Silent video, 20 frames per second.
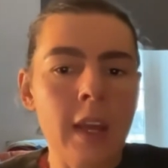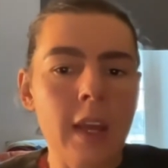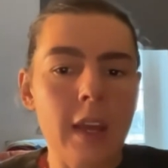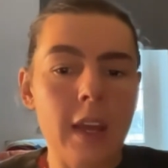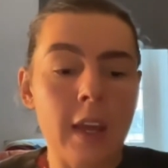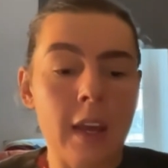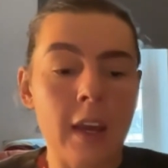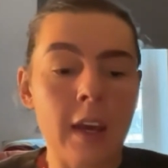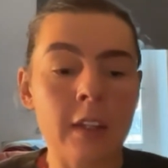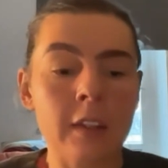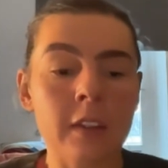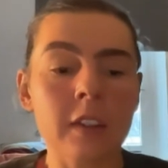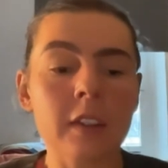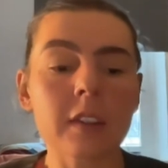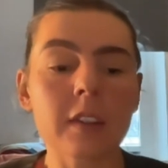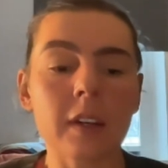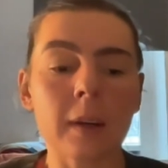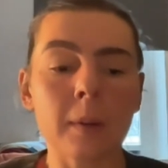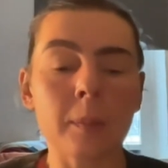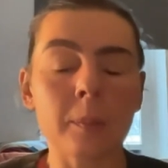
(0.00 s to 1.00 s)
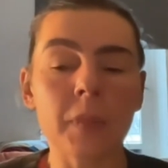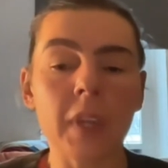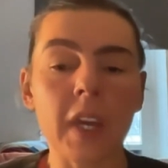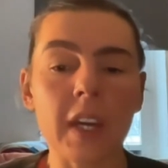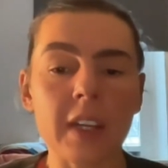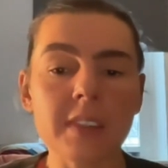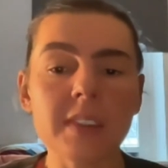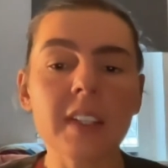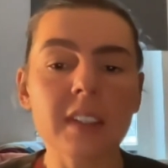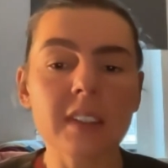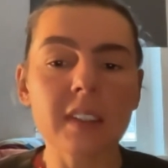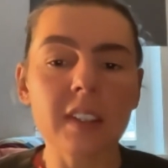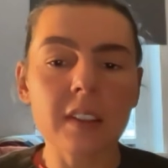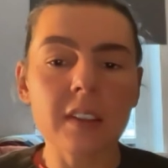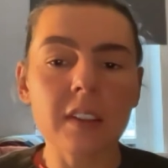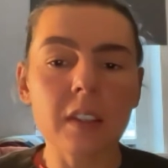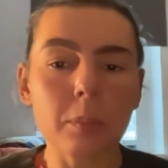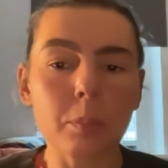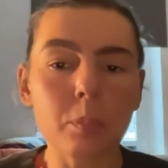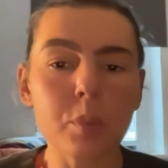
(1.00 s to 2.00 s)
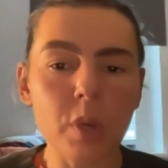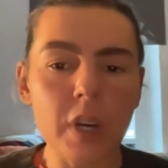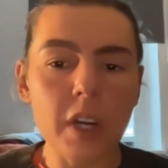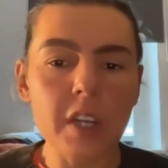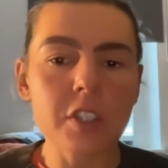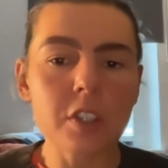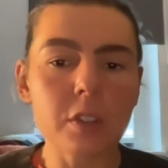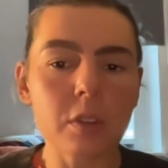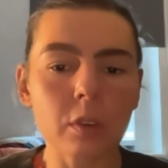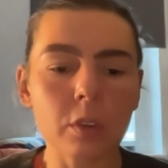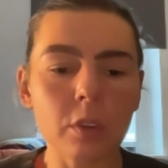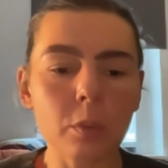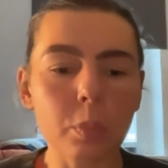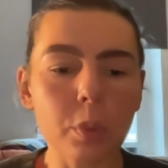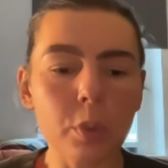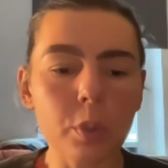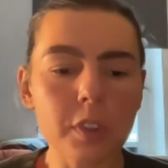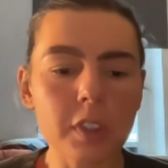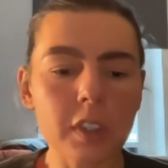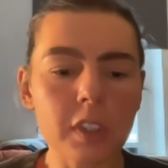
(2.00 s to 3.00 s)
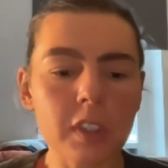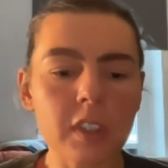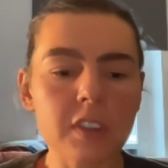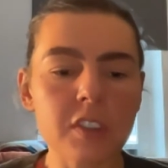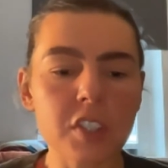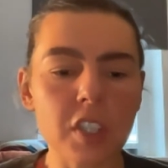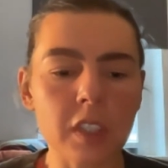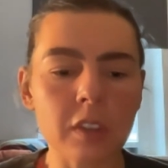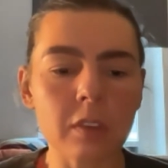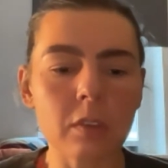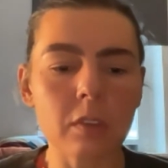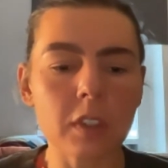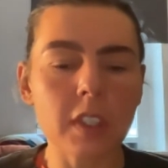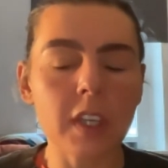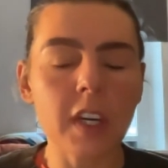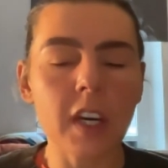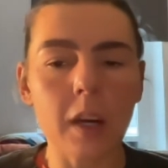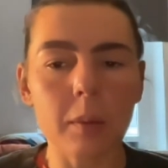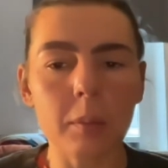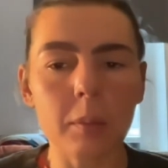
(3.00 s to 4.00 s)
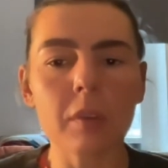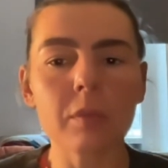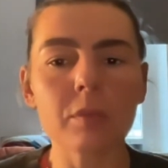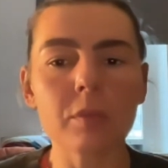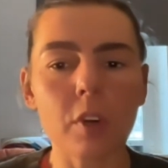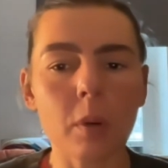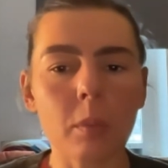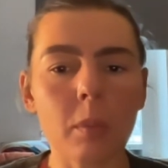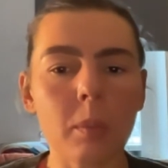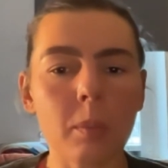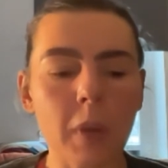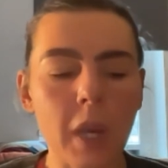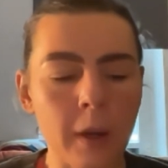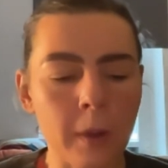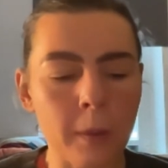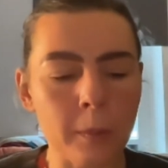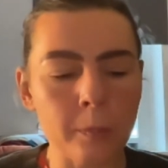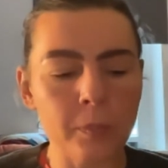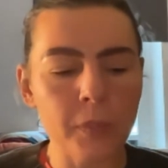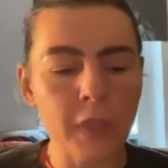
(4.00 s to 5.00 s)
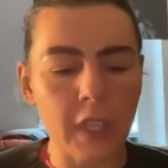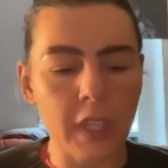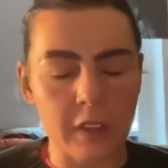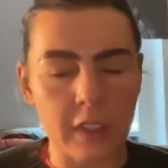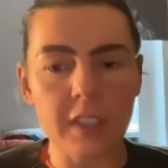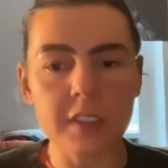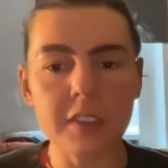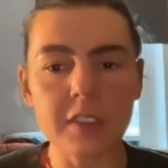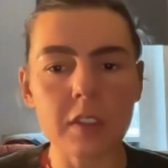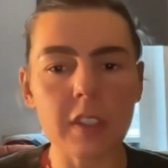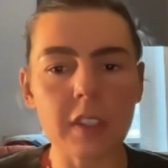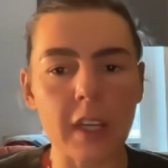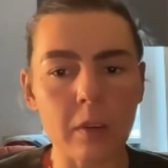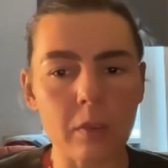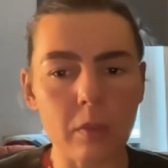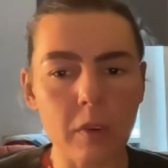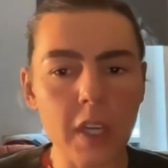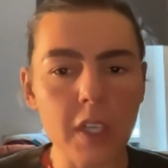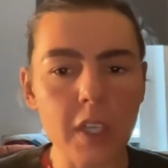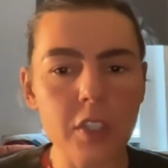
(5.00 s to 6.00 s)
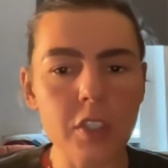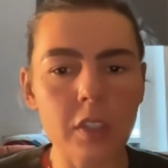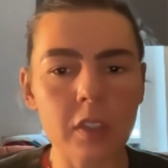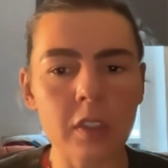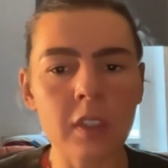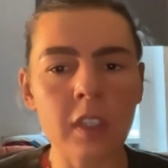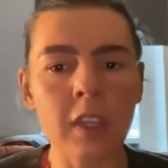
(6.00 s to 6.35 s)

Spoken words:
And I think that the pressure on Putin is generally coming from another direction,